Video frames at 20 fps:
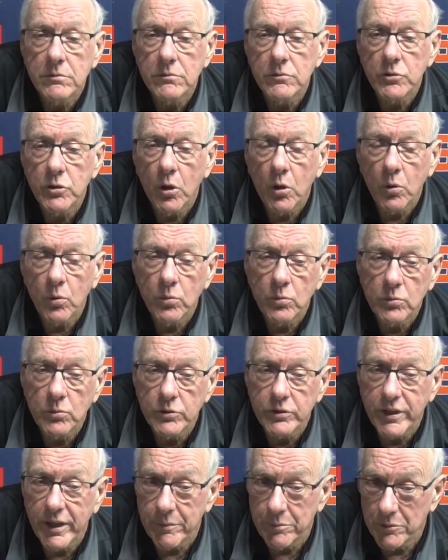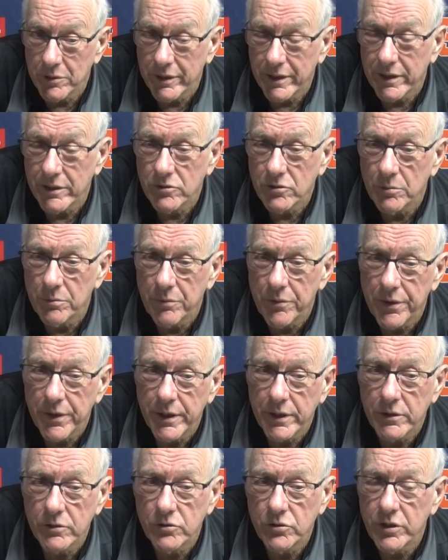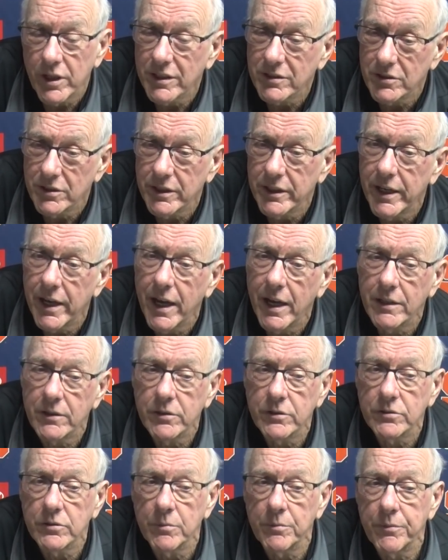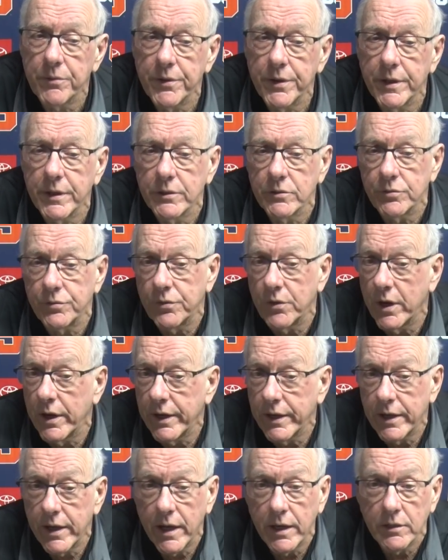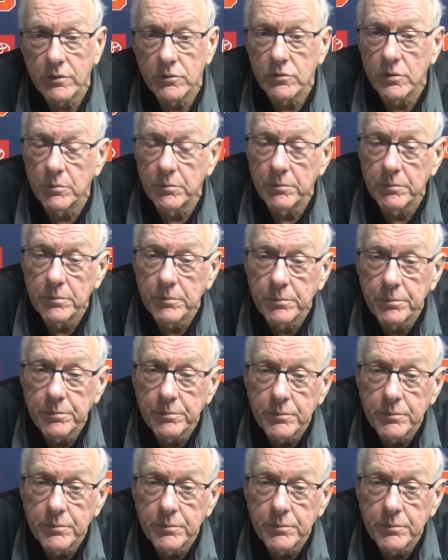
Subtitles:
Joe was able to get some things. Jesse got to some things. Frank got some